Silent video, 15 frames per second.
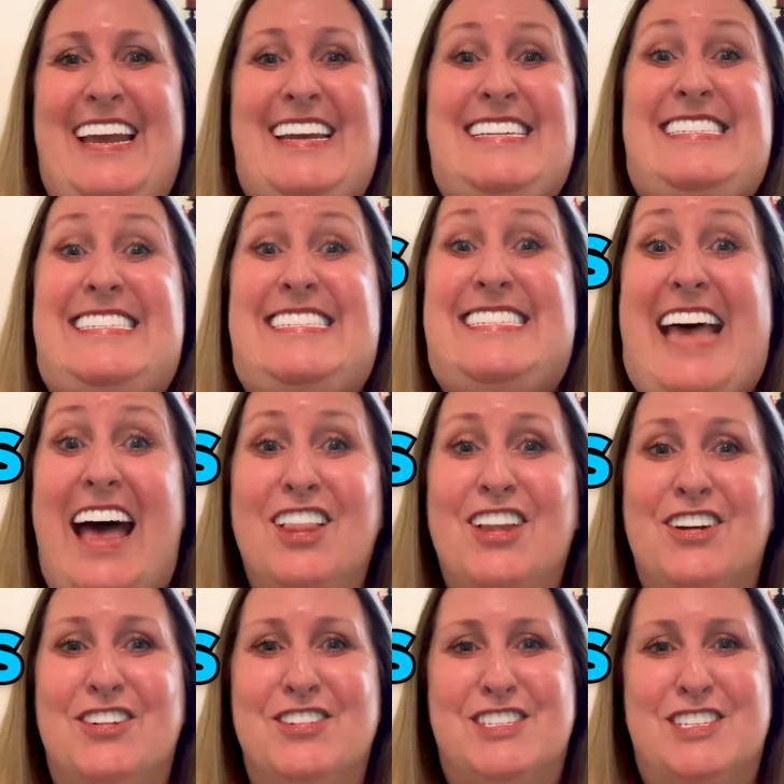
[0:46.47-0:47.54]

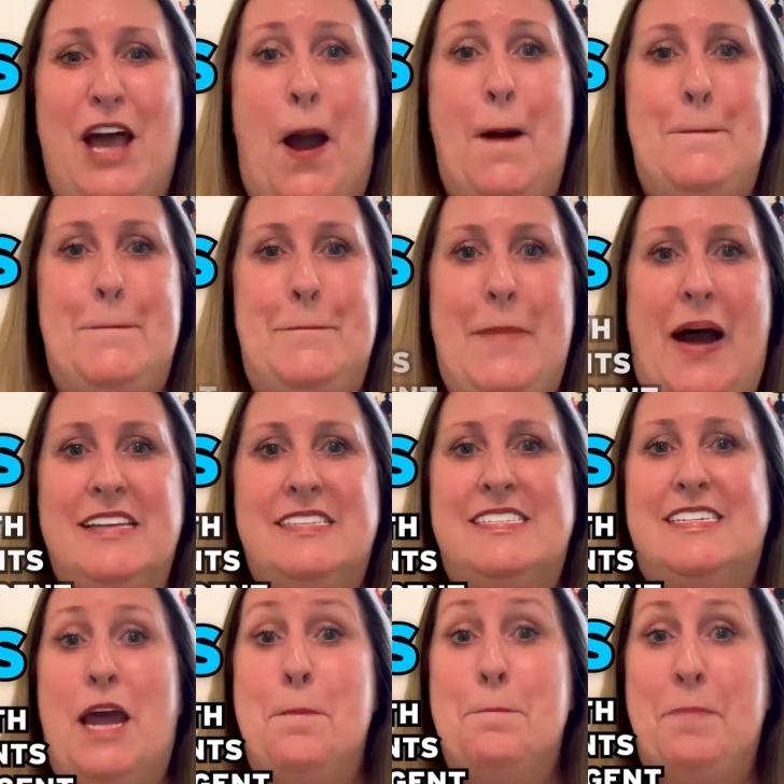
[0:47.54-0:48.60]
Sellers
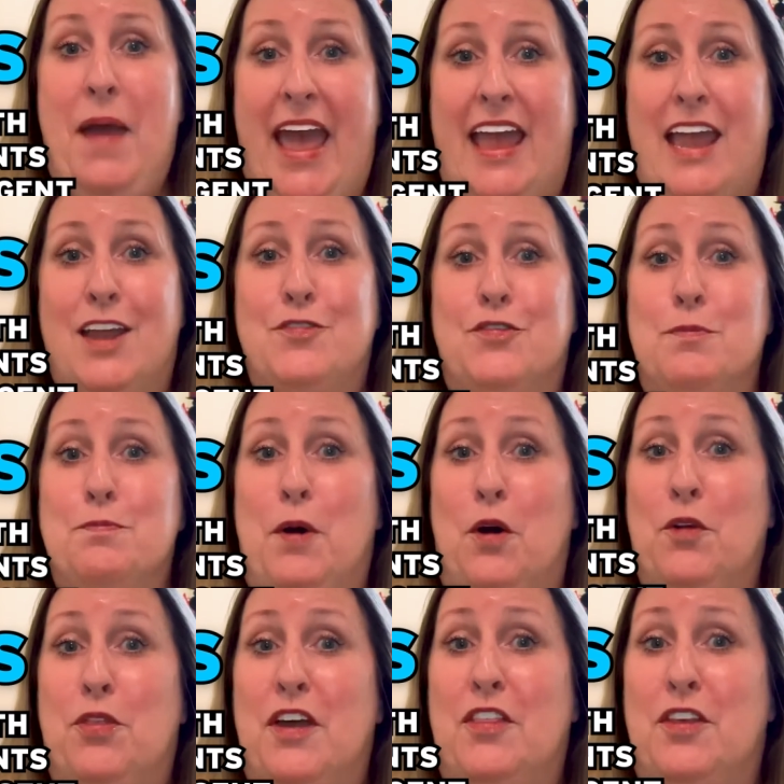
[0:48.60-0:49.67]
must pay for
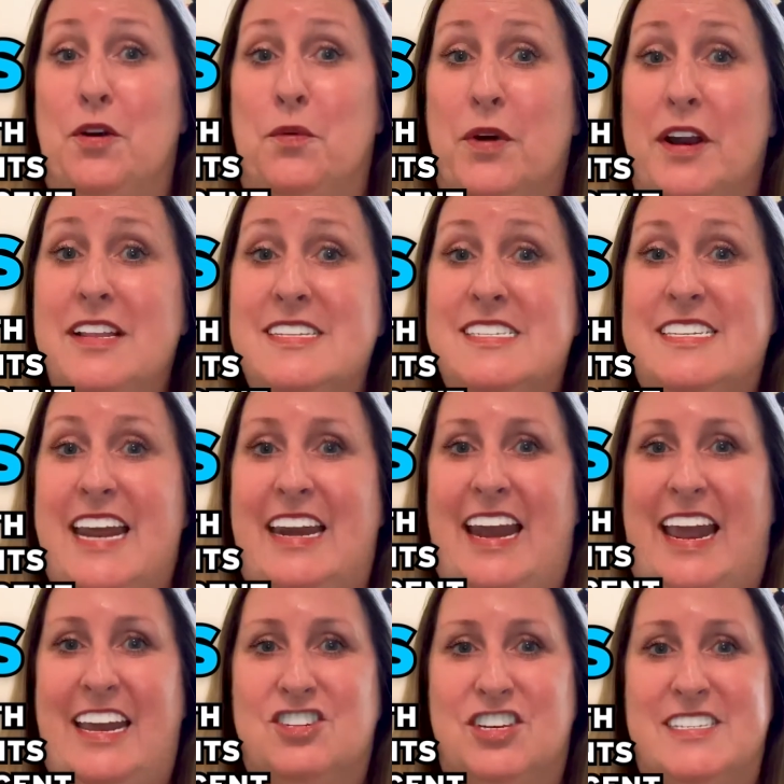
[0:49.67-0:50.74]
both the real estate
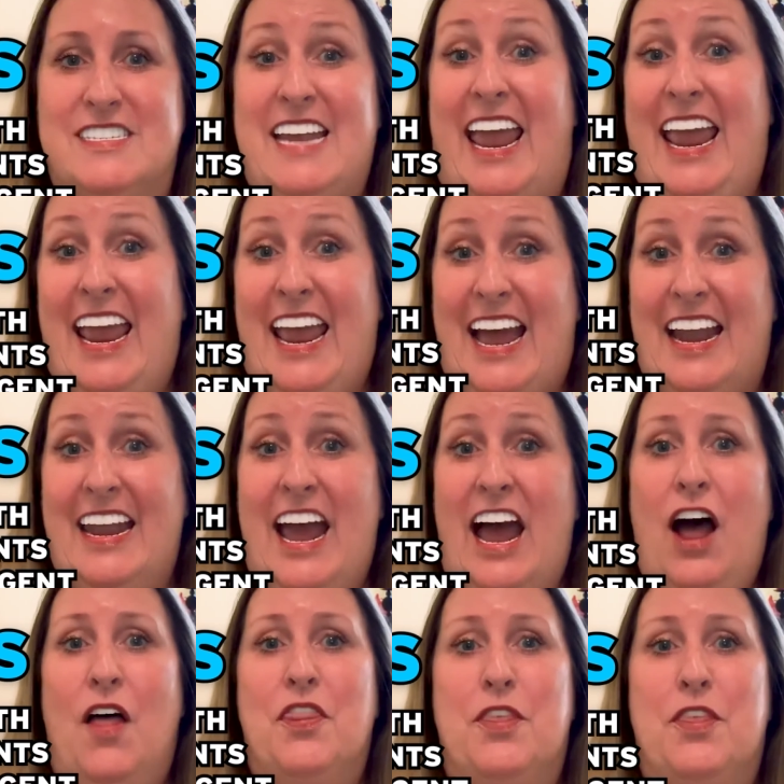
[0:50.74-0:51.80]
agents and
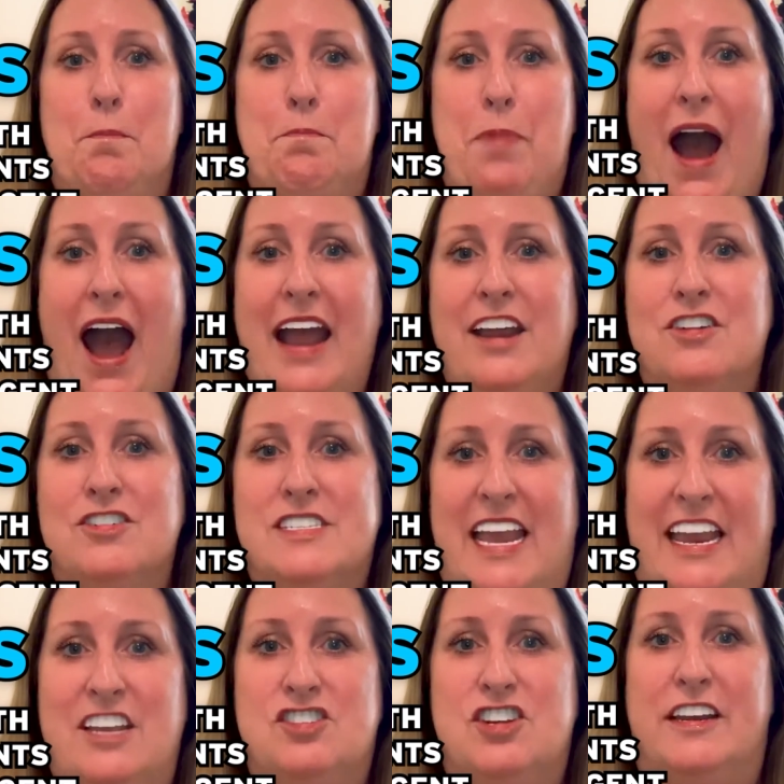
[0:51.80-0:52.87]
the buyer's
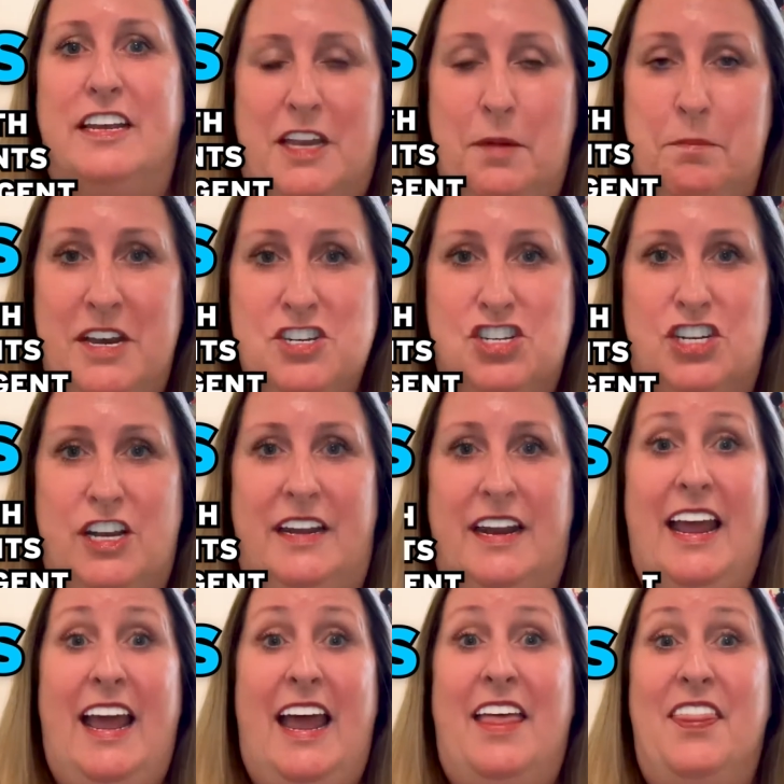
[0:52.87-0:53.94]
agent commission.
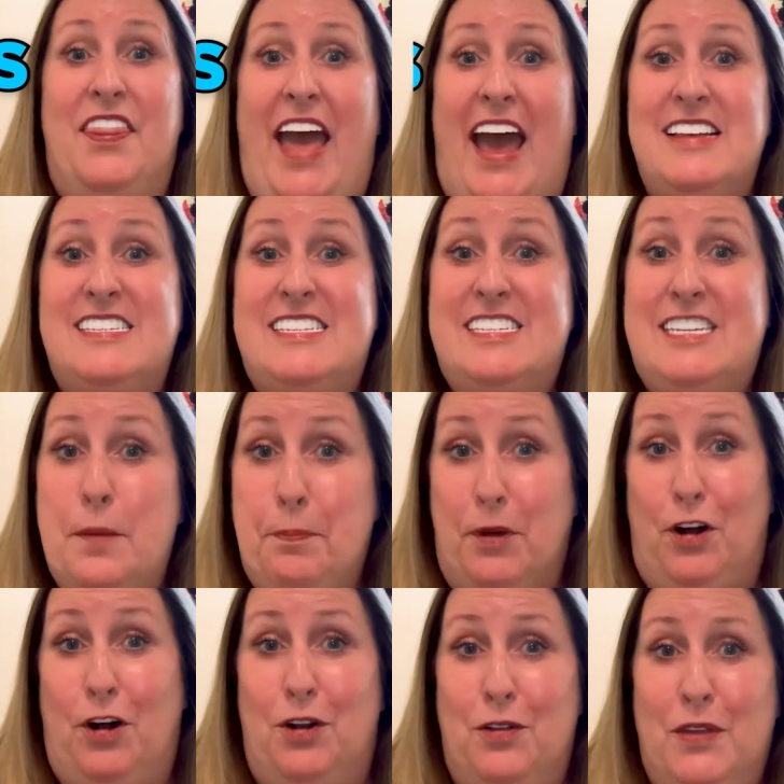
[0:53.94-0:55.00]
That's
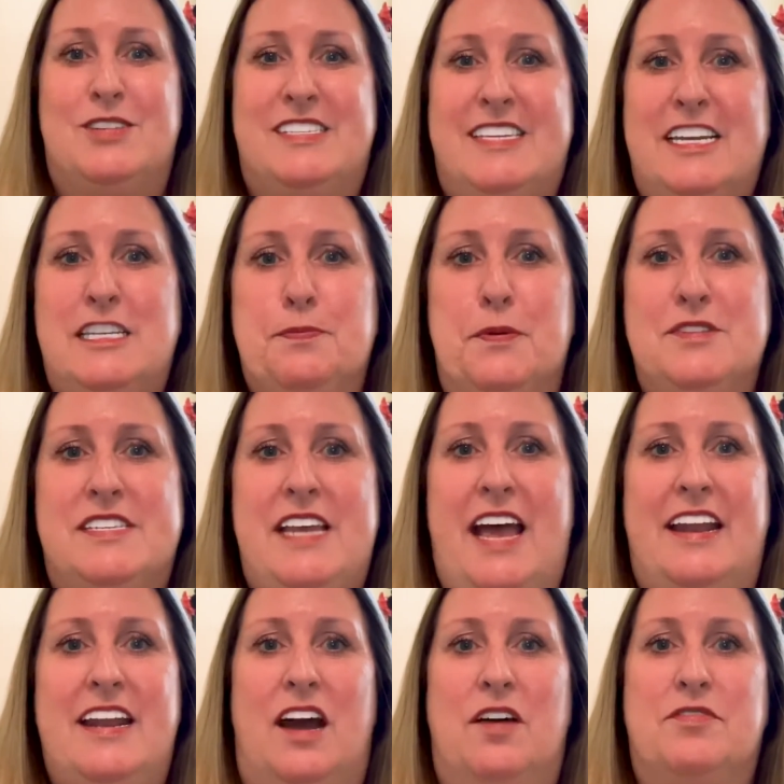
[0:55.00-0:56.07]
typical.
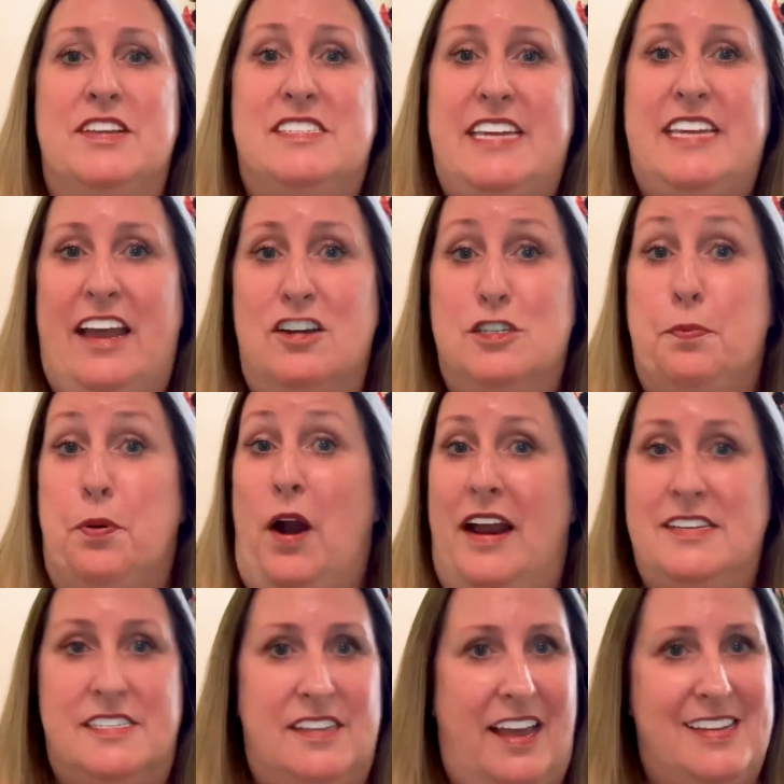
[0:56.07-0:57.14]
6% of the sales
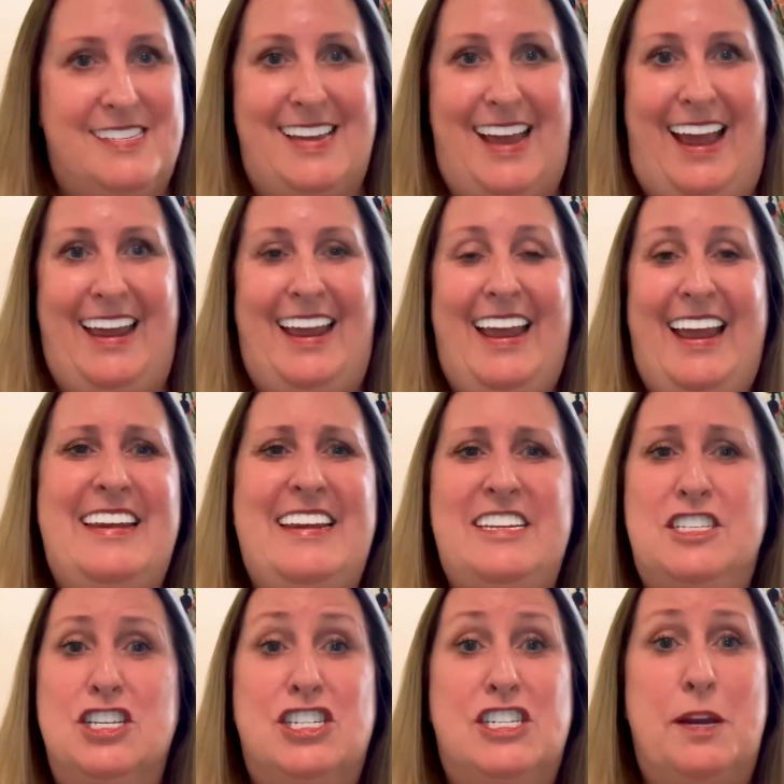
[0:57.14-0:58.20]
price, let's say. And it
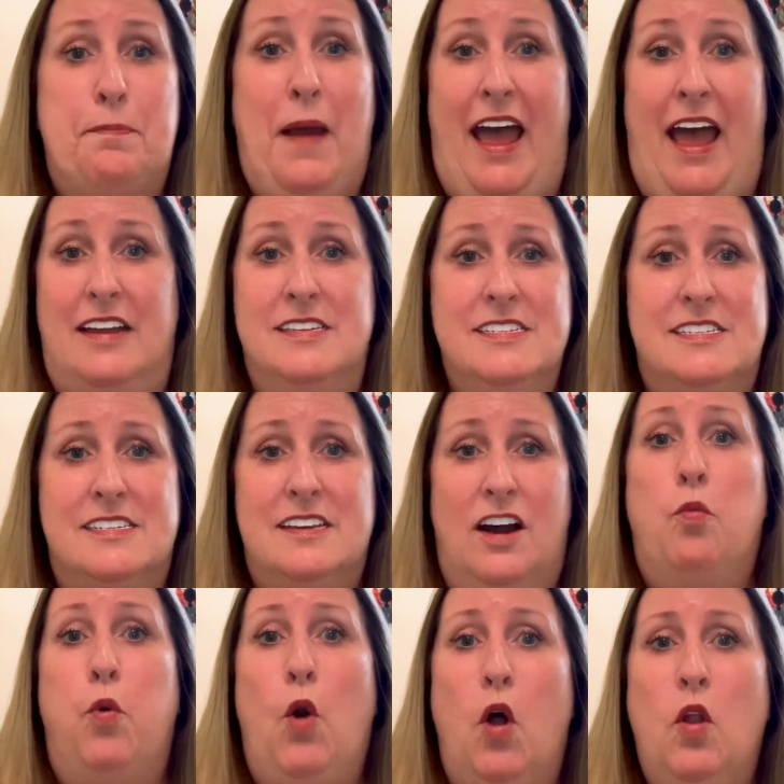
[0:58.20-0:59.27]
just depends.
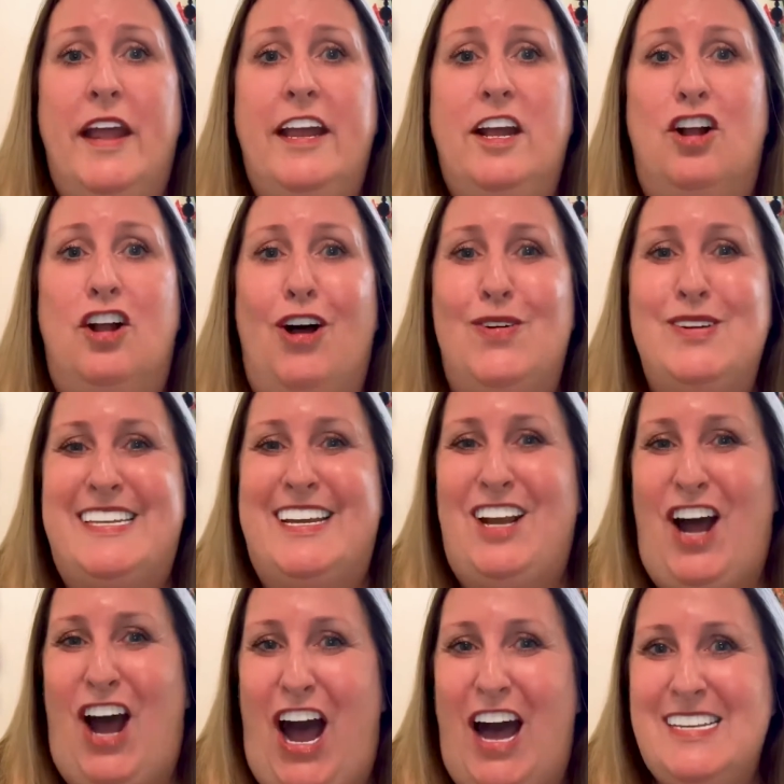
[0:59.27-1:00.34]
Rolling closing
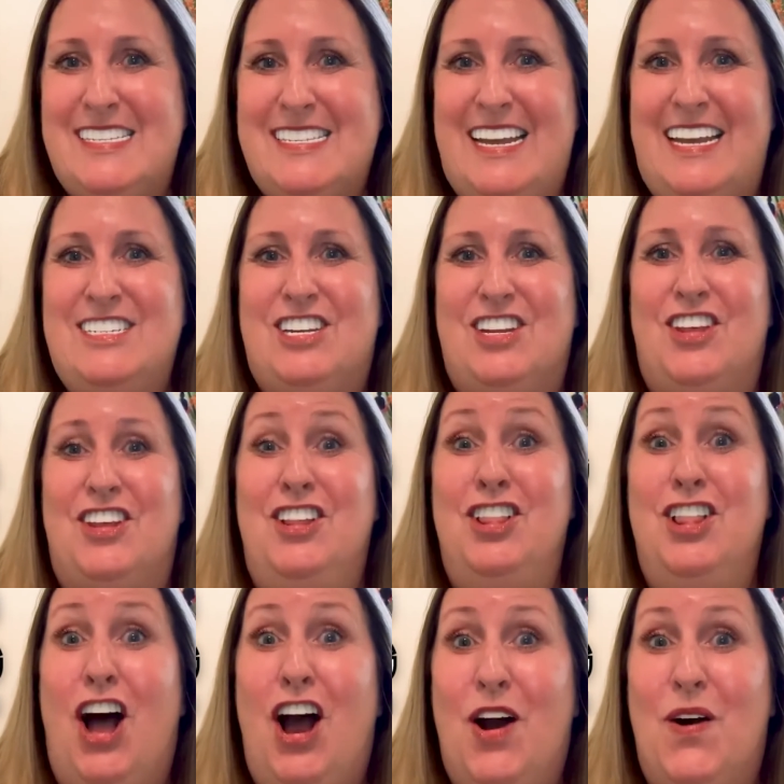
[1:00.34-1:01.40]
costs into the
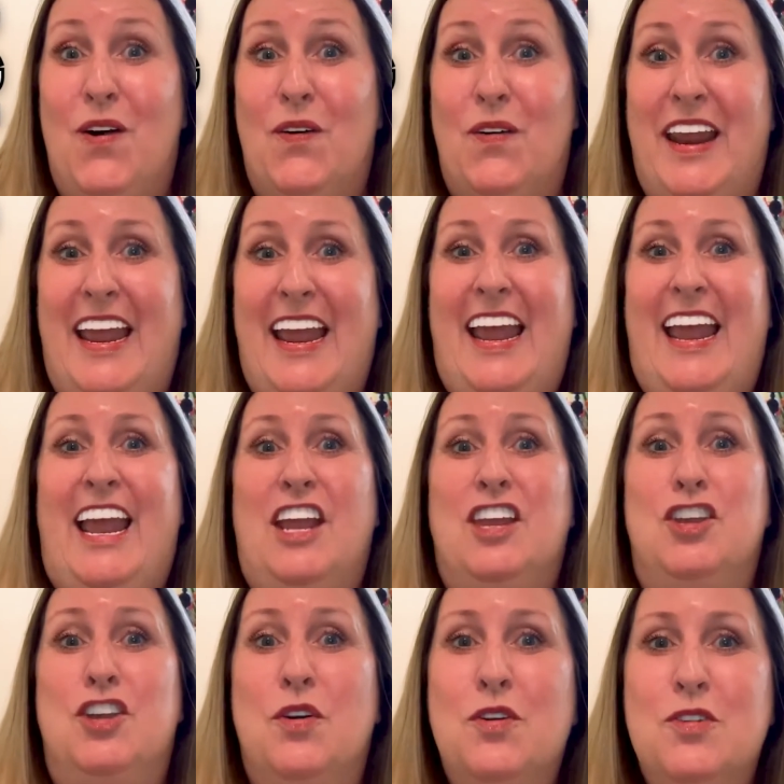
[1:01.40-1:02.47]
loan,
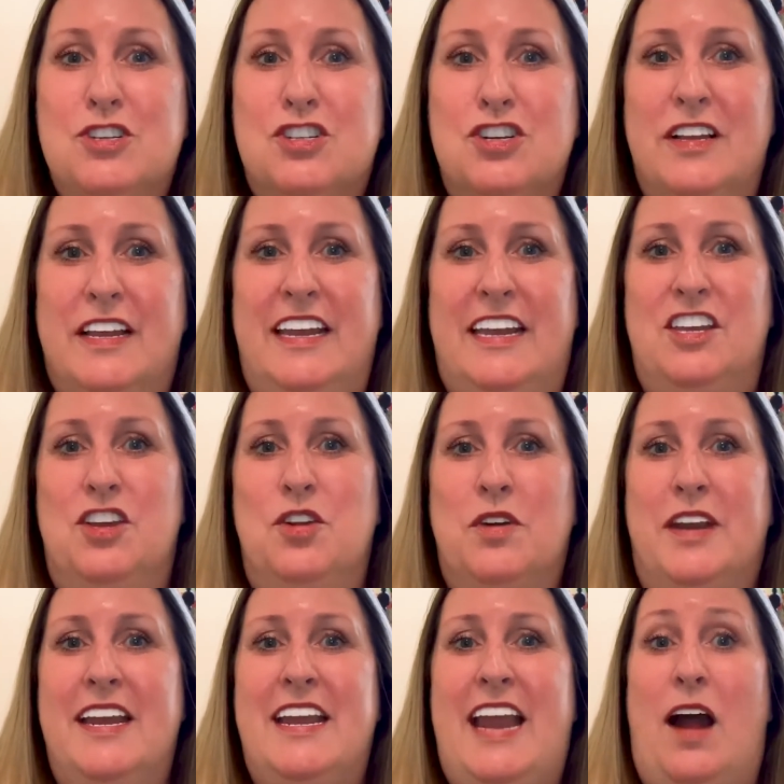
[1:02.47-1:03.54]
usually you
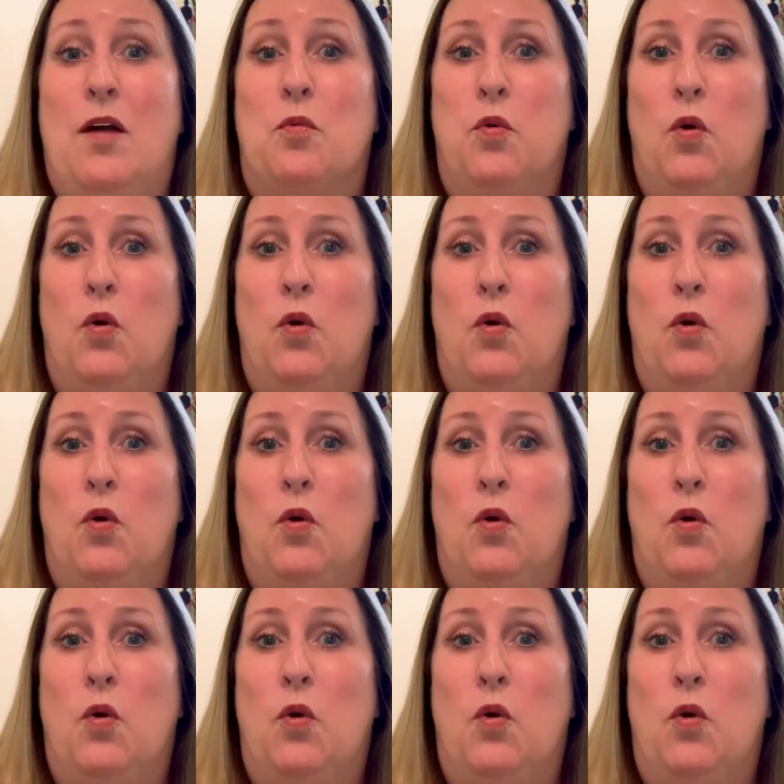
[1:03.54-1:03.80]
cannot